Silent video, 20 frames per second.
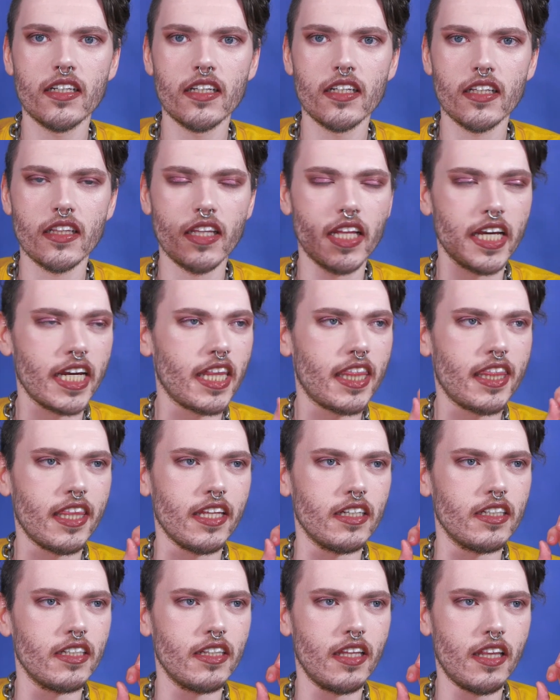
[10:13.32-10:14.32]
like
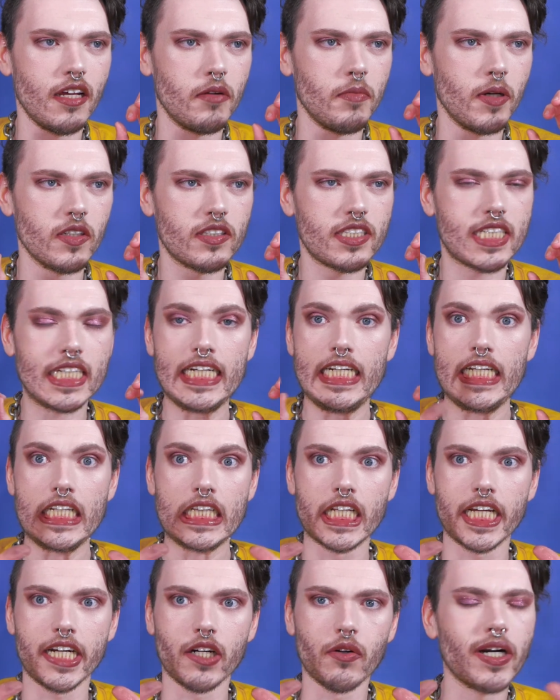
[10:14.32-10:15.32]
the most
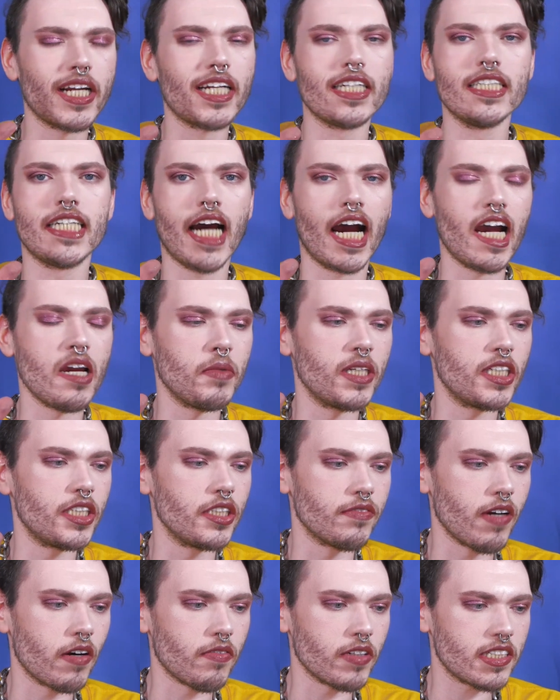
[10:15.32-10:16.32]
glittering diamond
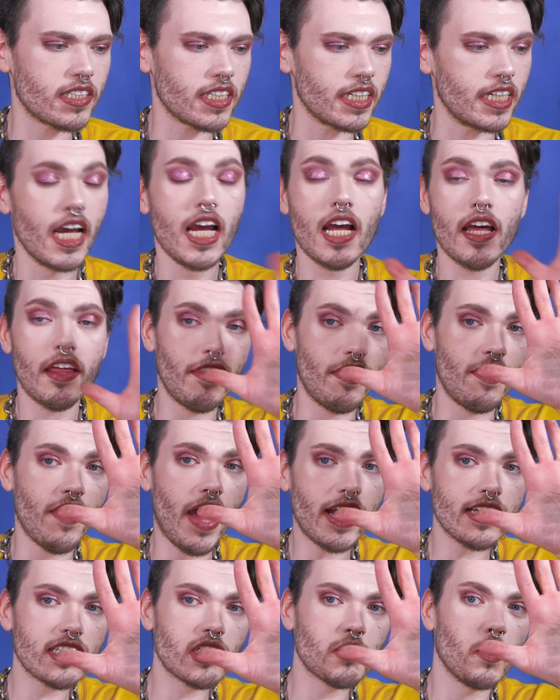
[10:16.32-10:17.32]
you've ever seen.
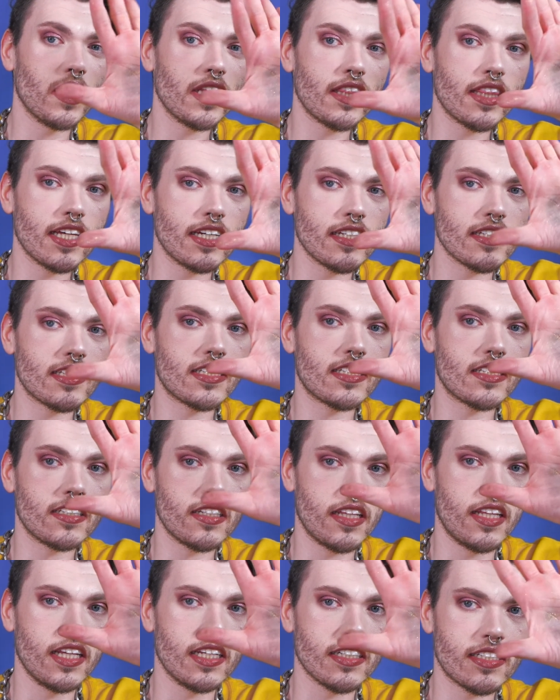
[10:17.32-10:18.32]
That's what
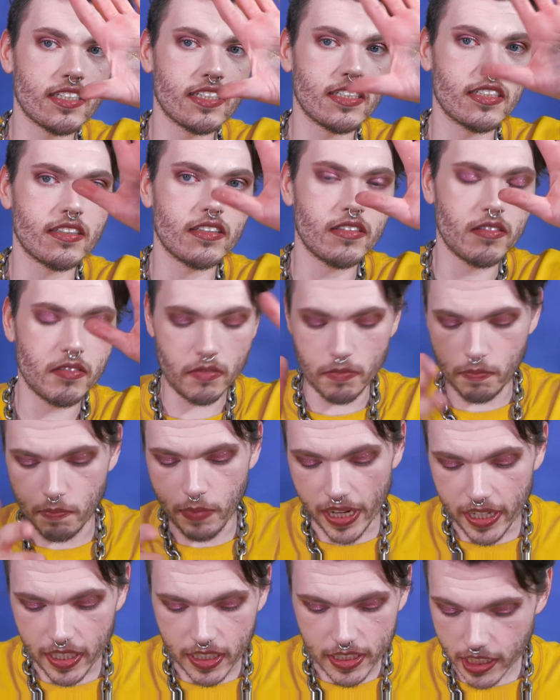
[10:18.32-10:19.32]
this
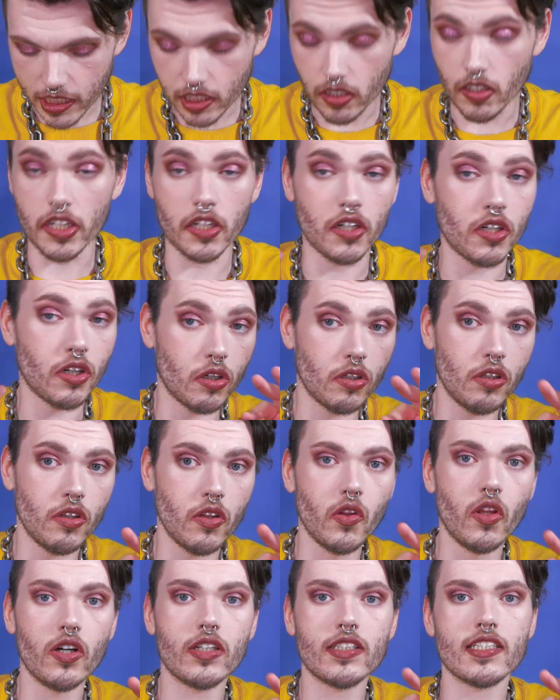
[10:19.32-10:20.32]
baked glitter
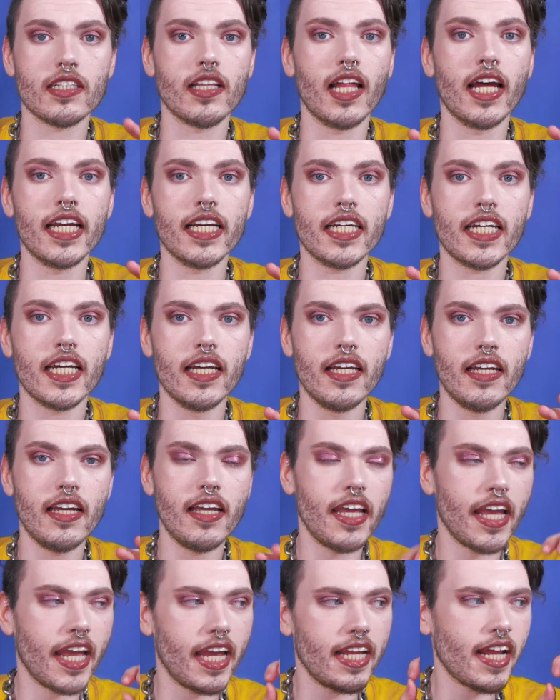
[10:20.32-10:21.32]
looks like.
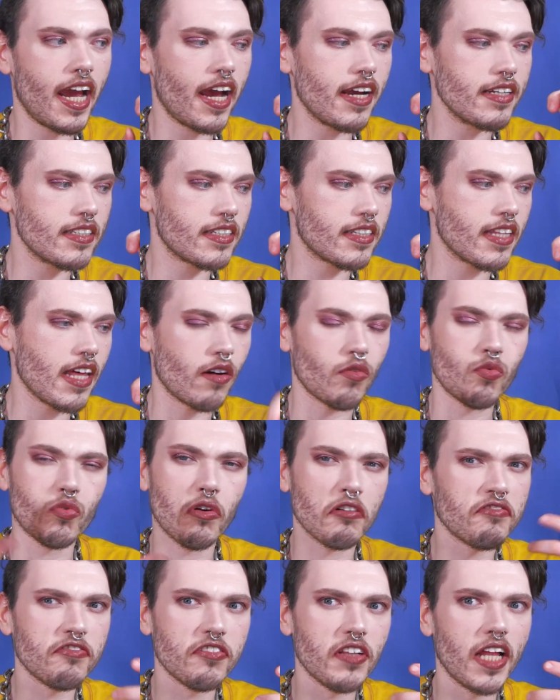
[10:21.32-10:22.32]
It has that
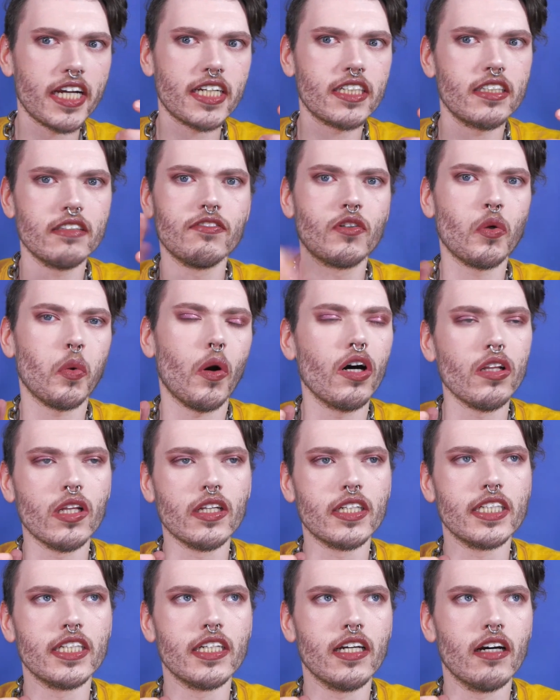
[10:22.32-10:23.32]
reflective
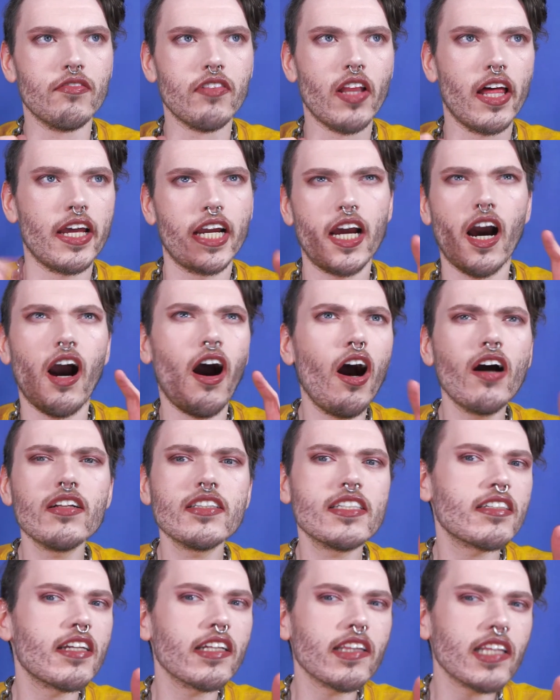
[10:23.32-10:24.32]
quality of like
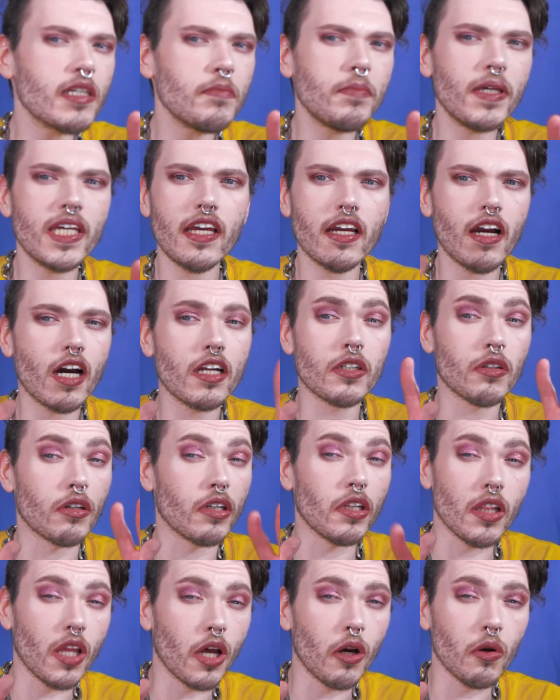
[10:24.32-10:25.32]
constantly being under
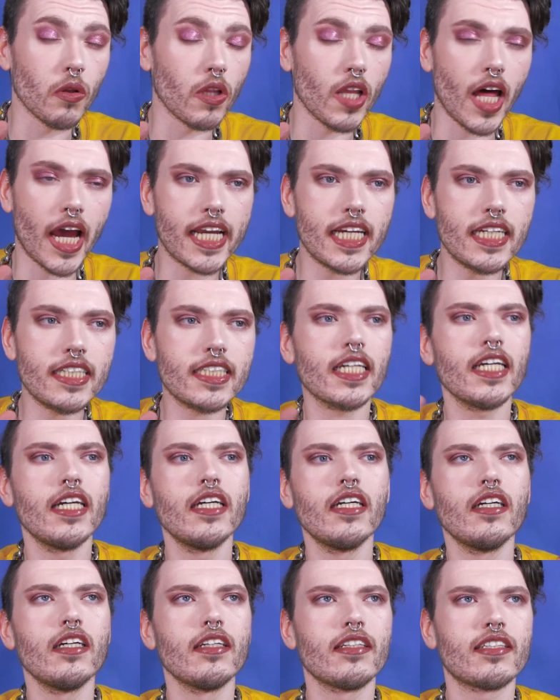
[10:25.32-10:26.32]
a low light,
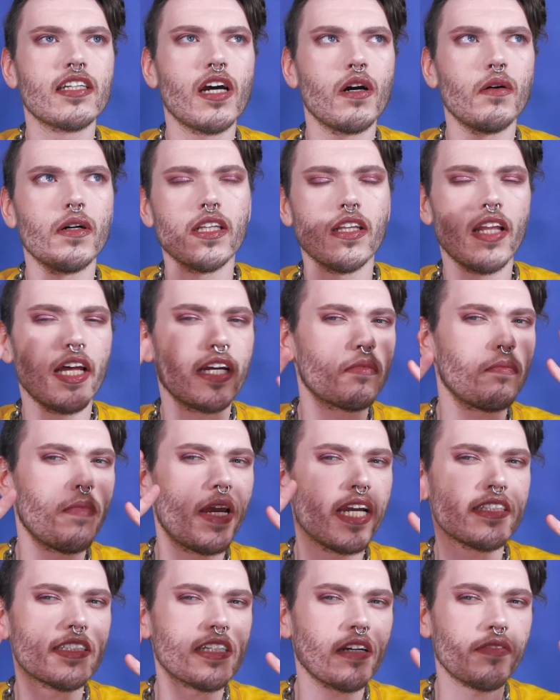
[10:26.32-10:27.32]
so it like
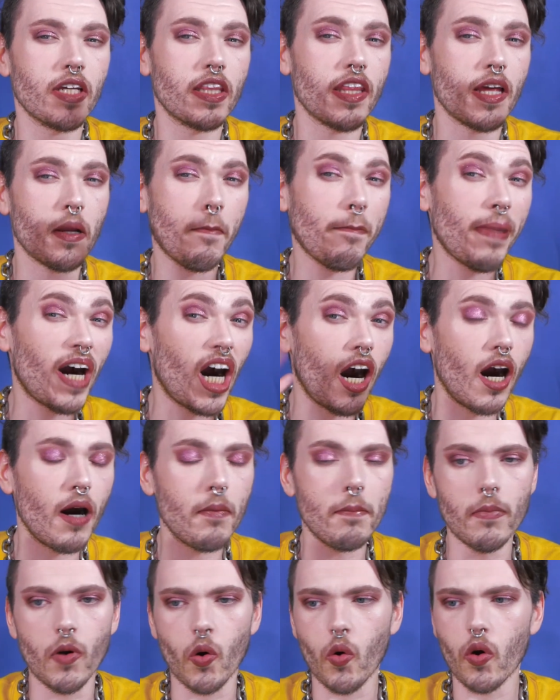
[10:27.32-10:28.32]
makes everything
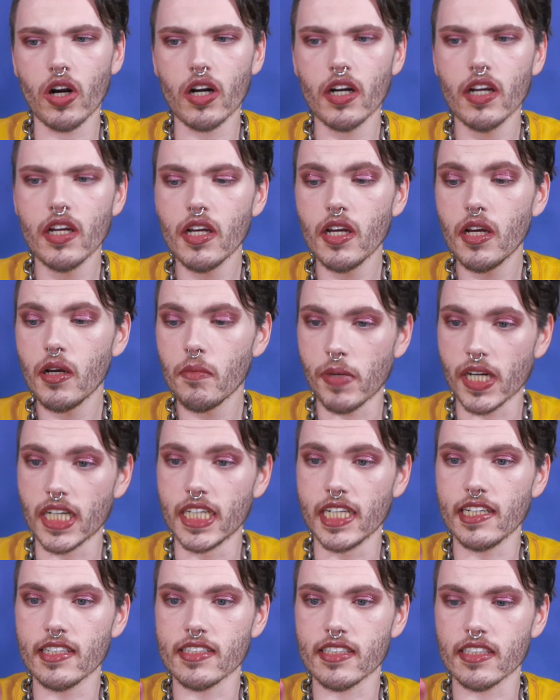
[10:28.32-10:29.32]
pop more, but
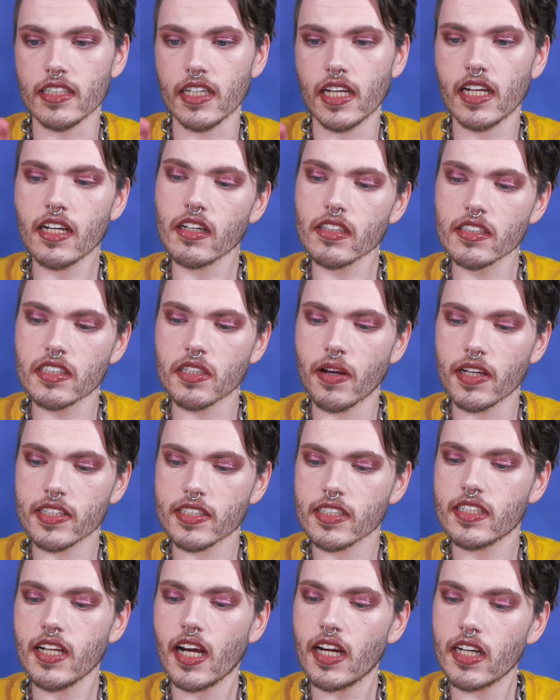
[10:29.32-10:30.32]
it isn't. It also has
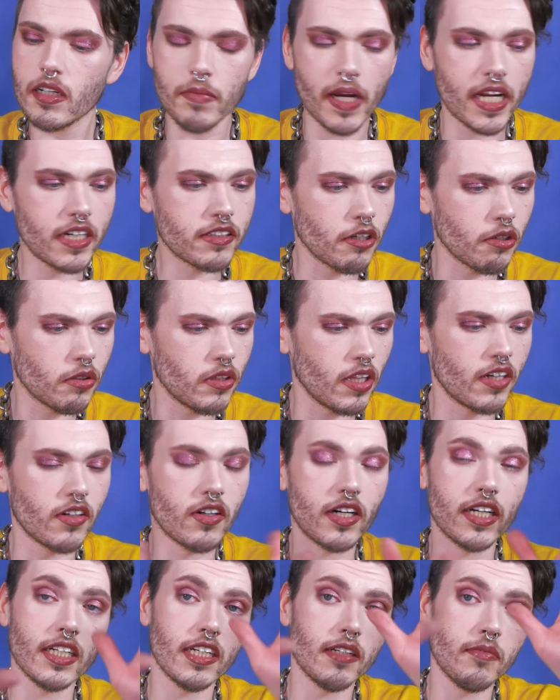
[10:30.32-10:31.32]
a ton of micro
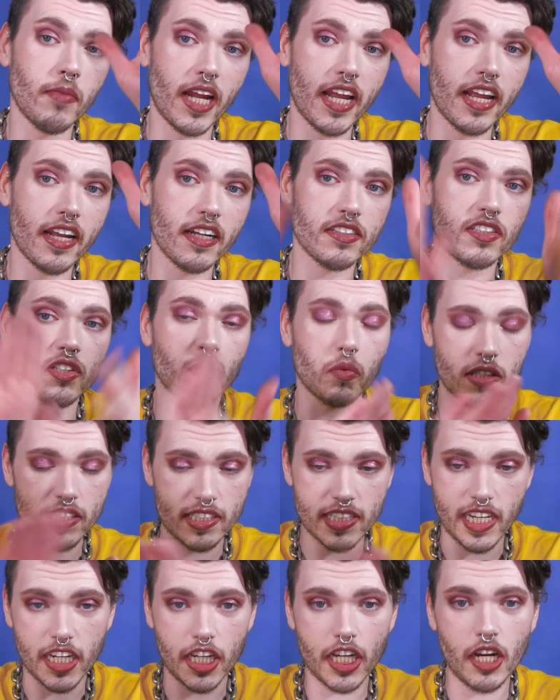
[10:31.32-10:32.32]
glitter in it and my hands are
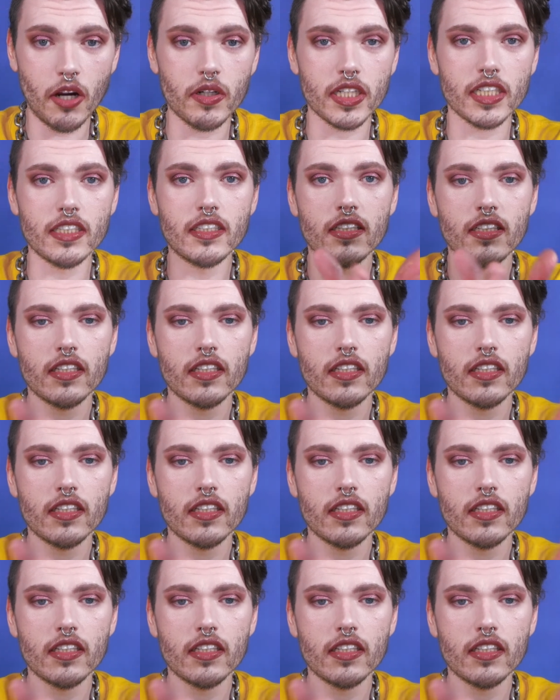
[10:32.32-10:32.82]
once again coated.